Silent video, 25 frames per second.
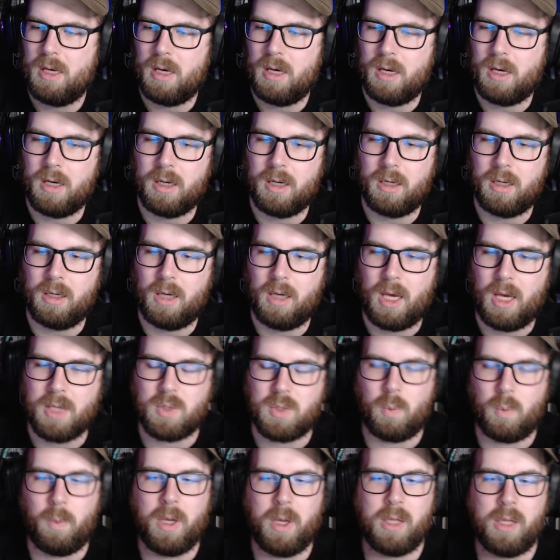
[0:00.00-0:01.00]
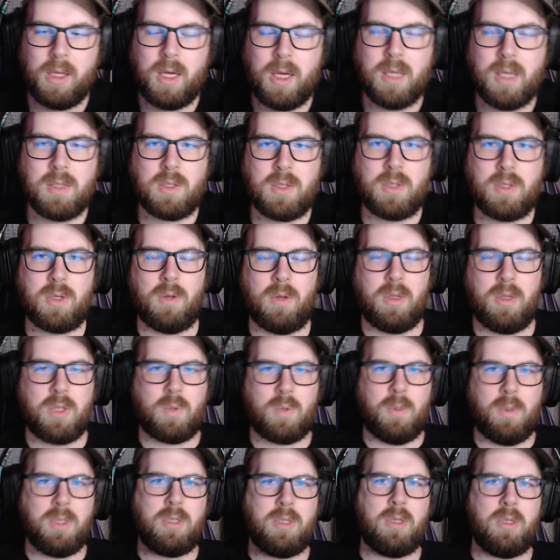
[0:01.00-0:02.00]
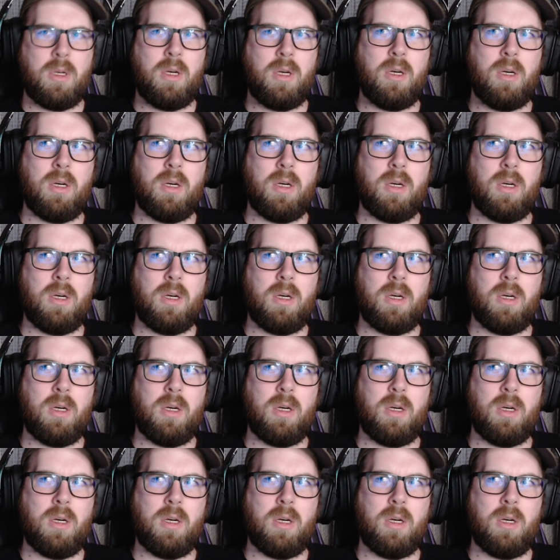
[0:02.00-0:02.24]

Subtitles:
as well as, so this was,